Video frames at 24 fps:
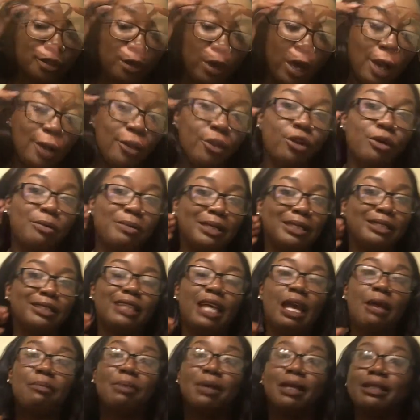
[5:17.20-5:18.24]
I know the bitch
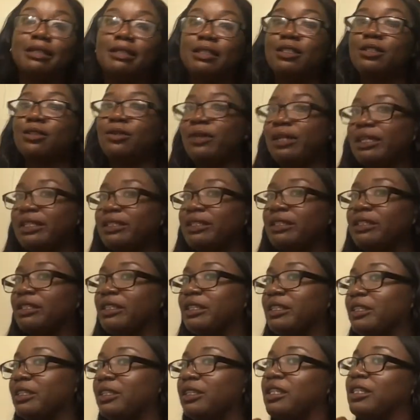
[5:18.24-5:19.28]
that picked this
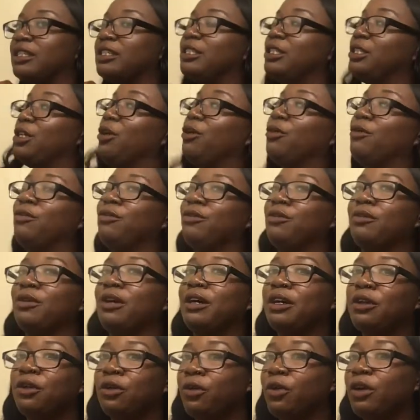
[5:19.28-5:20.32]
question is so
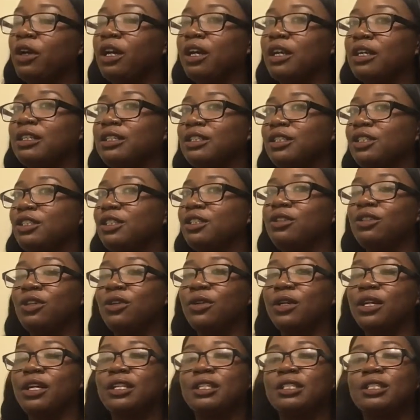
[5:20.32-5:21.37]
annoying because she
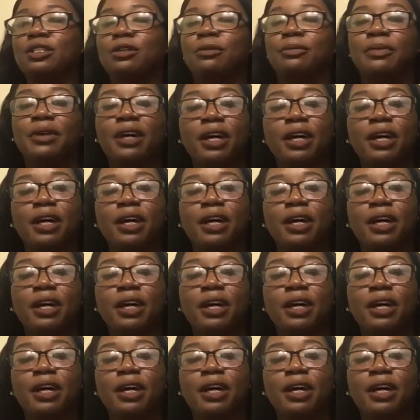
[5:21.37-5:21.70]
really answered.